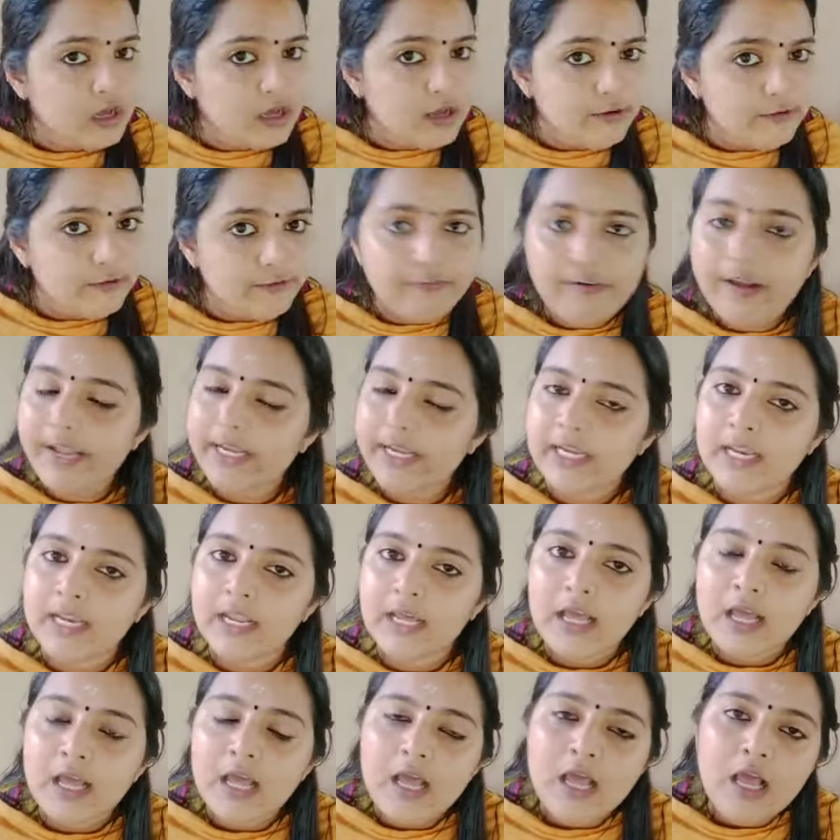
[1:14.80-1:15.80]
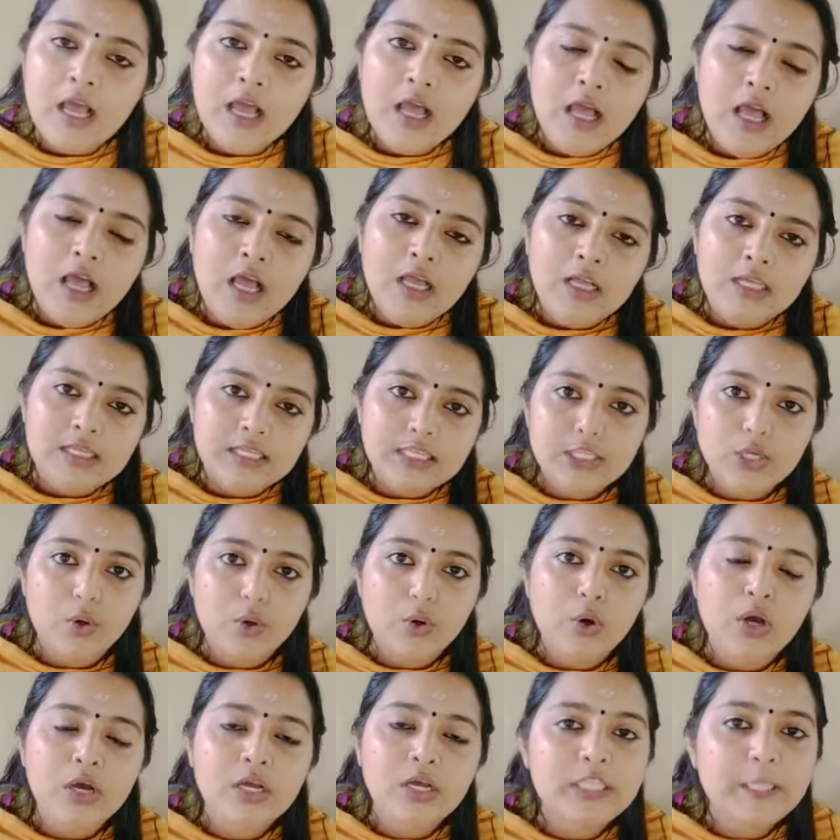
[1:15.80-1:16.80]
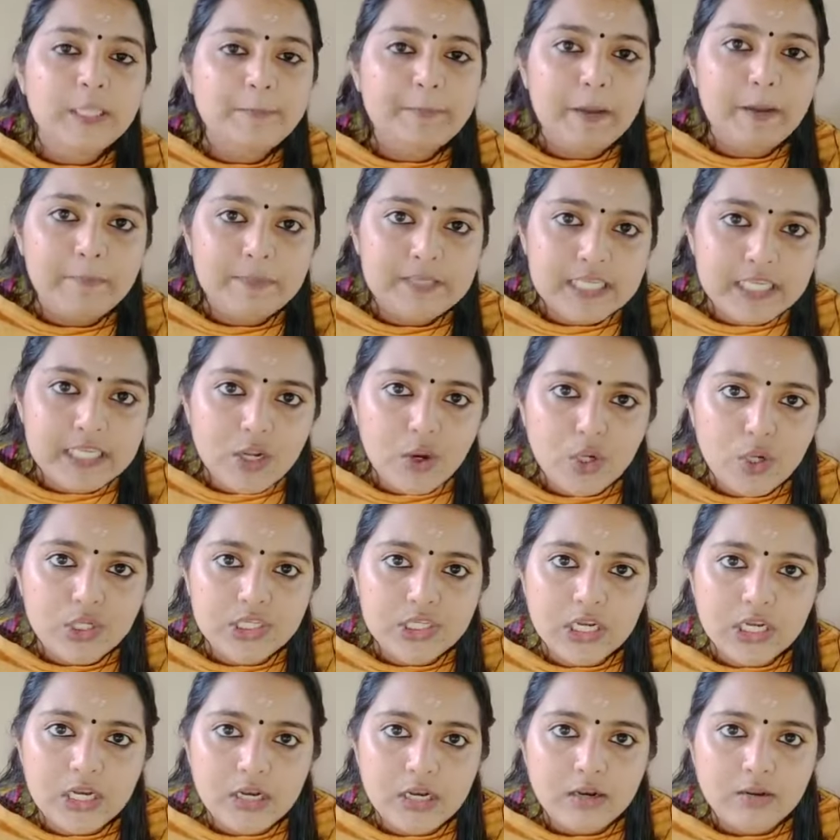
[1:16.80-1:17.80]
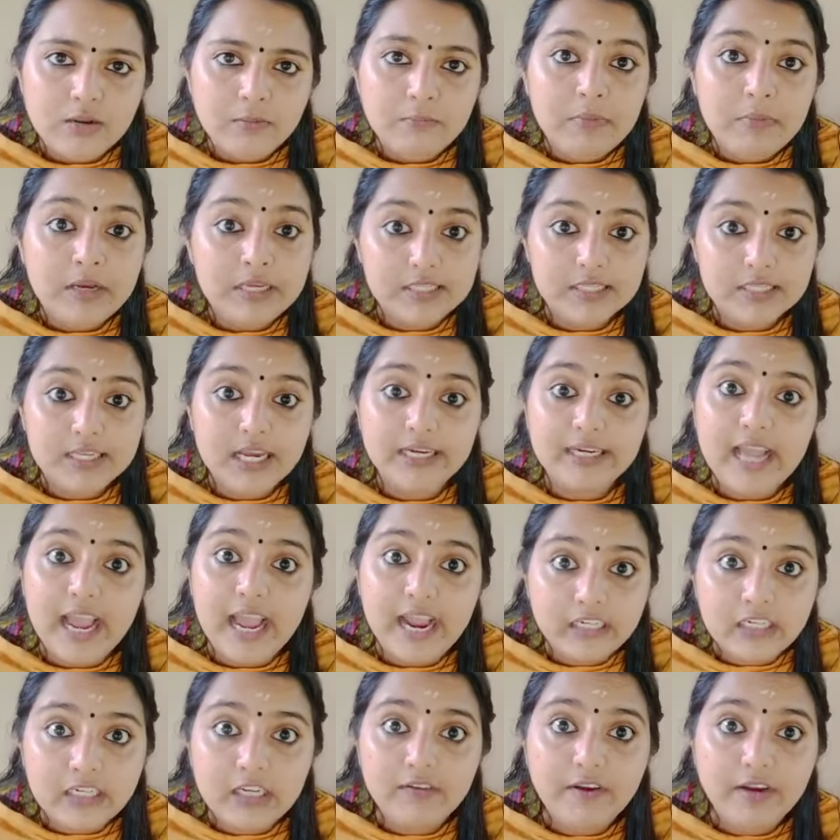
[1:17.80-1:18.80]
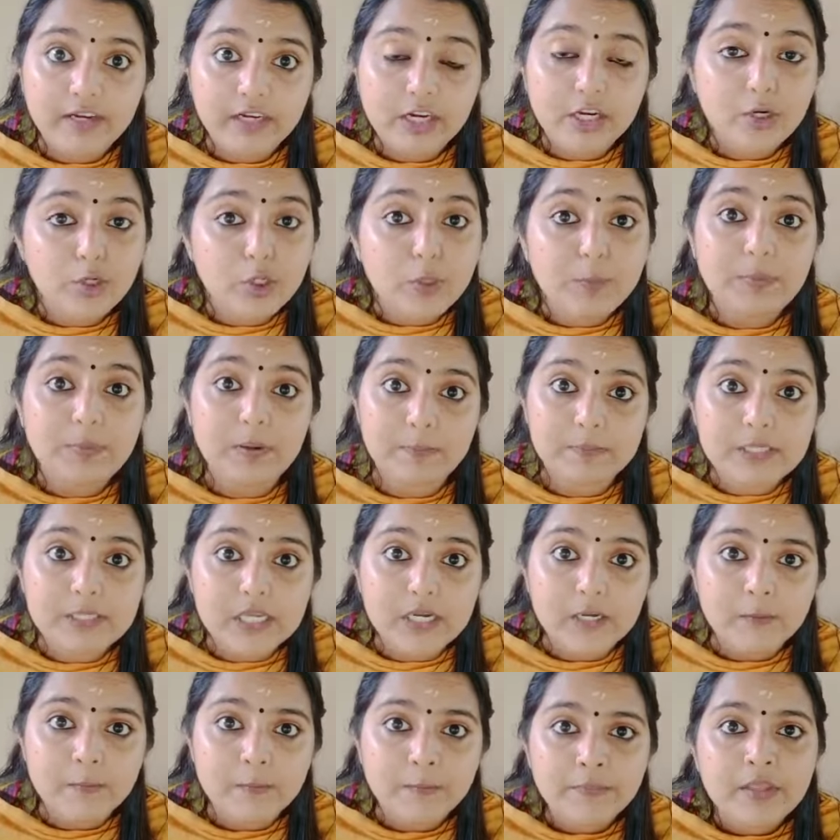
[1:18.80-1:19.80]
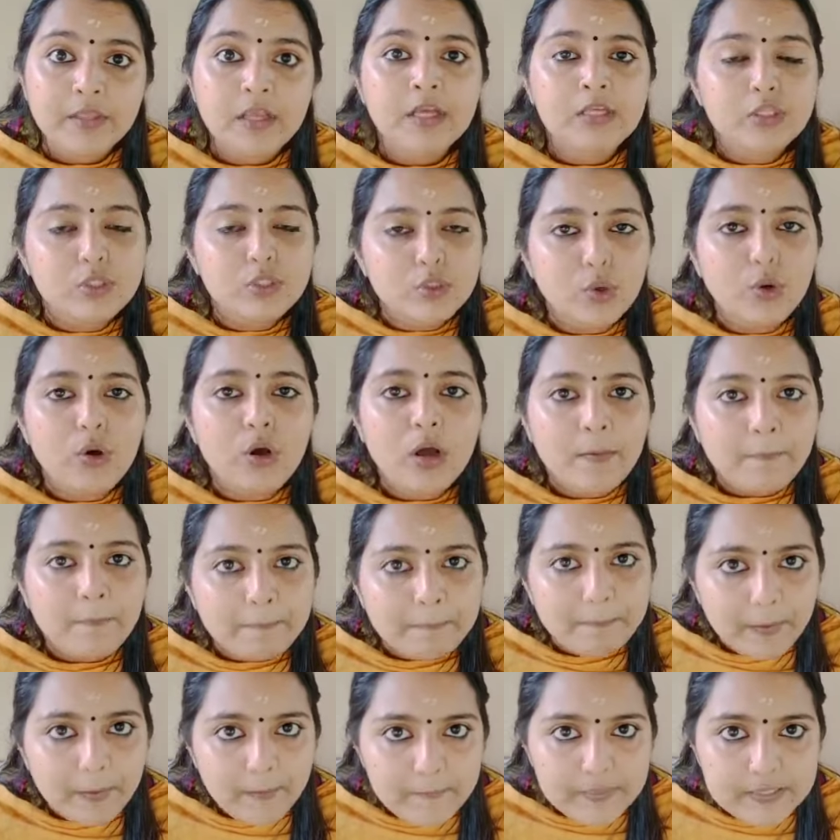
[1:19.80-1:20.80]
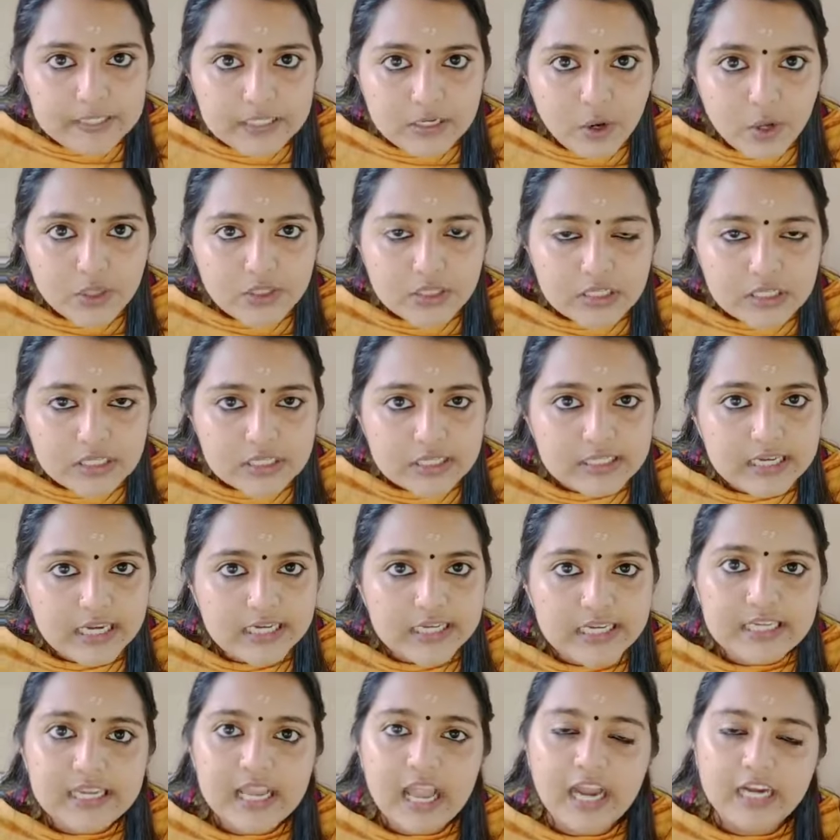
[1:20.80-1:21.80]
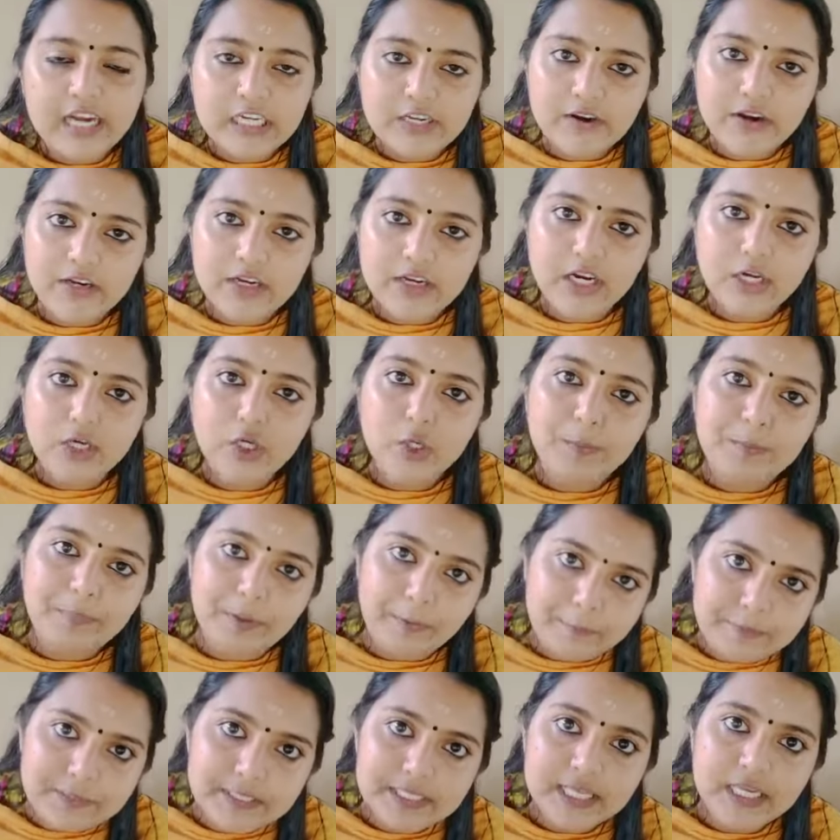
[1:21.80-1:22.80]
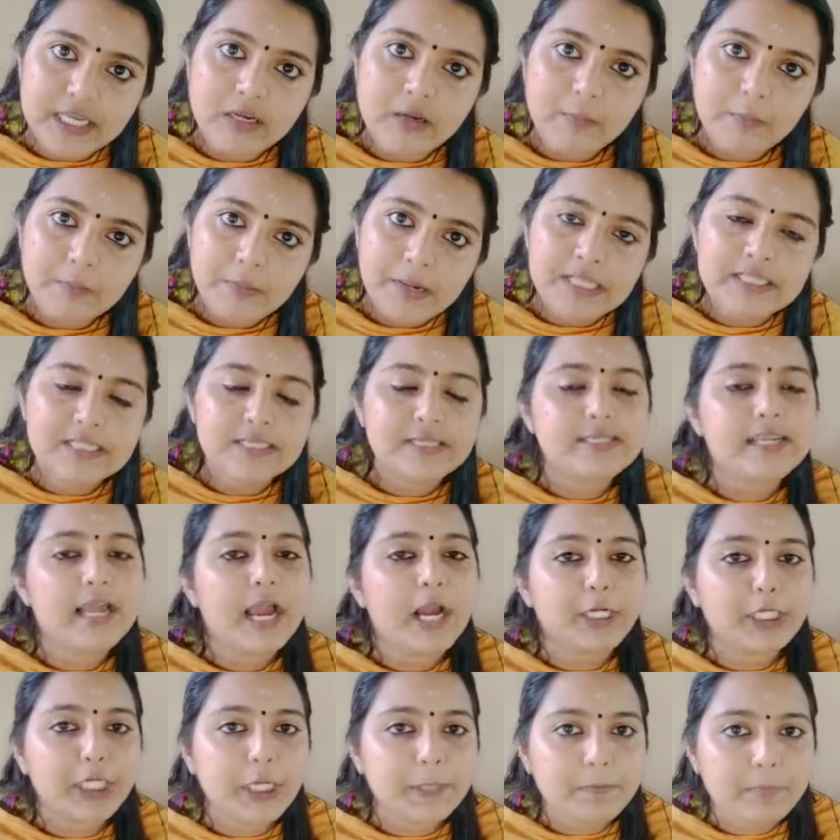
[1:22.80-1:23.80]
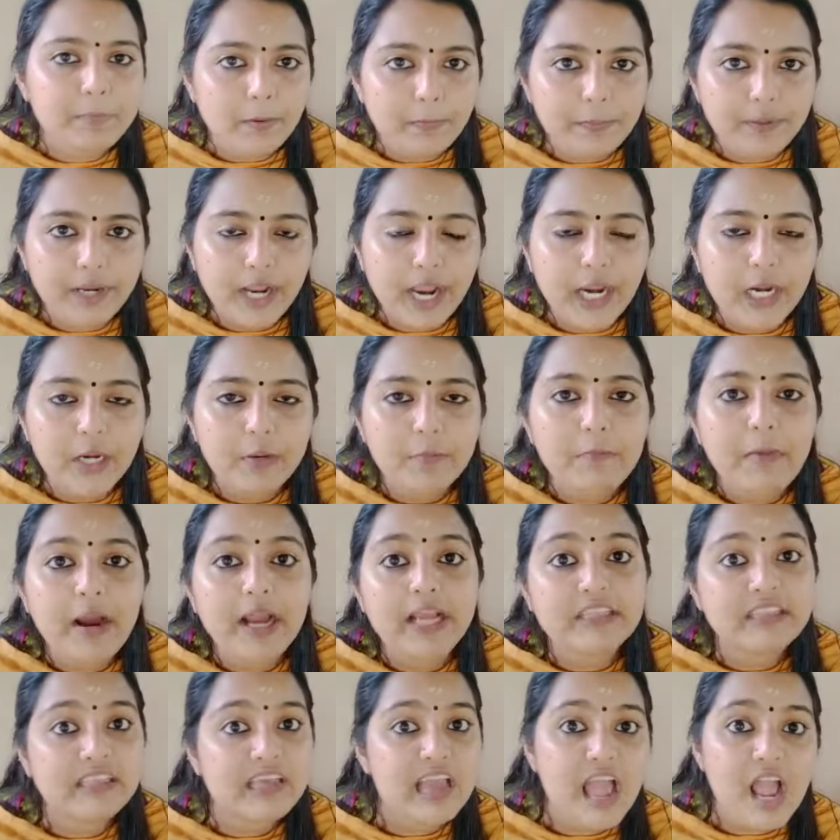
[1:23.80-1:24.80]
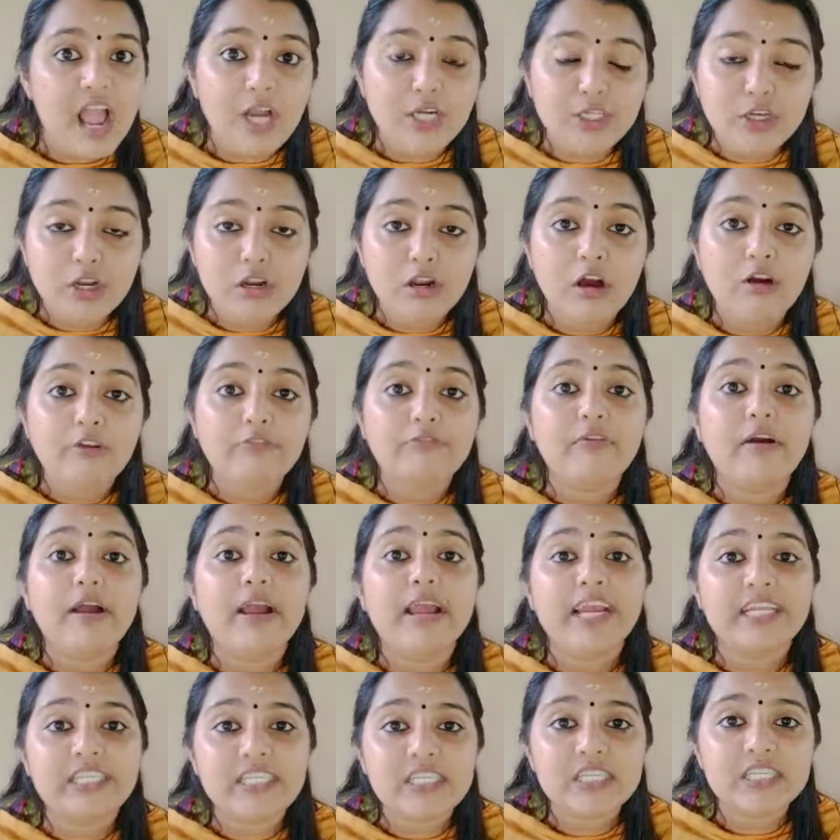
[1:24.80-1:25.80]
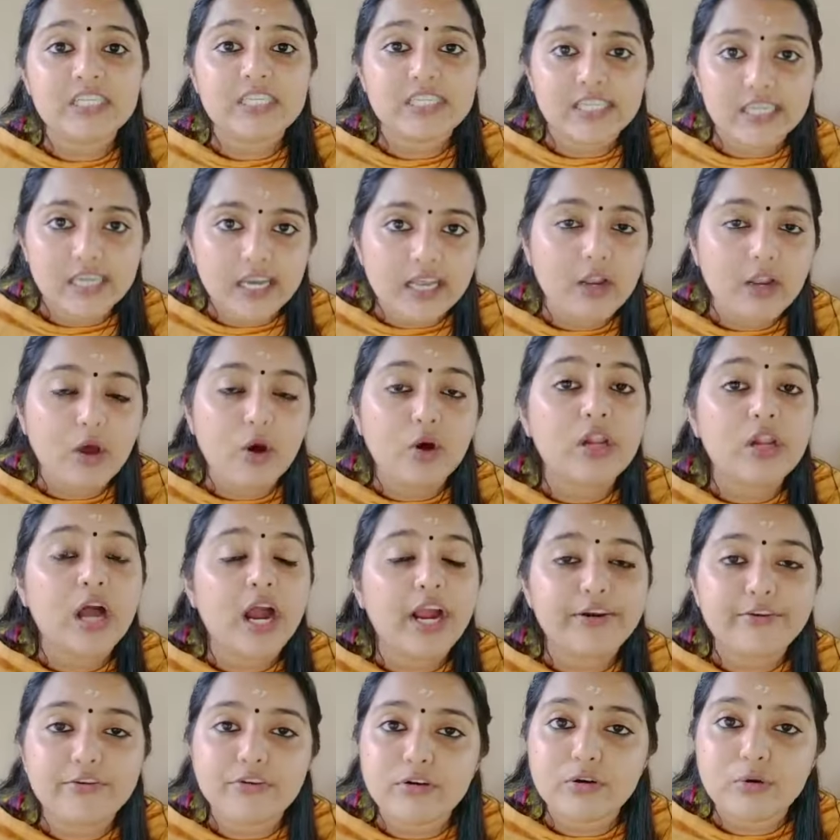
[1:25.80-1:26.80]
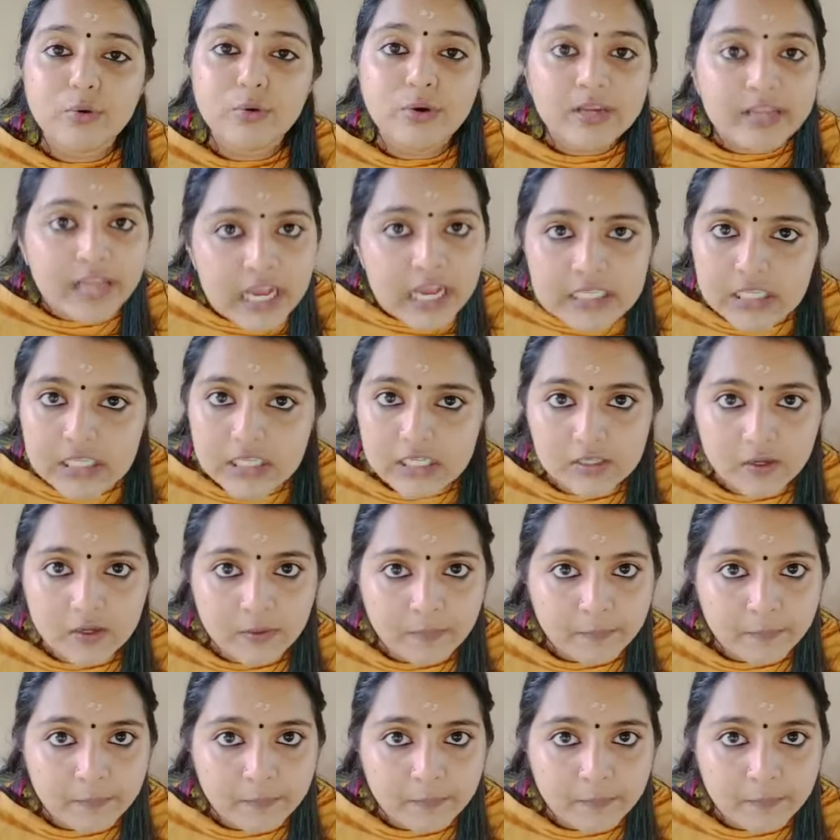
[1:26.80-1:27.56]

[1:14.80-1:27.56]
Fine. So, the pepsinogen must get activated into pepsin. So, pepsinogen is getting activated to pepsin plus inactive peptide by the action of HCl or hydrochloric acid,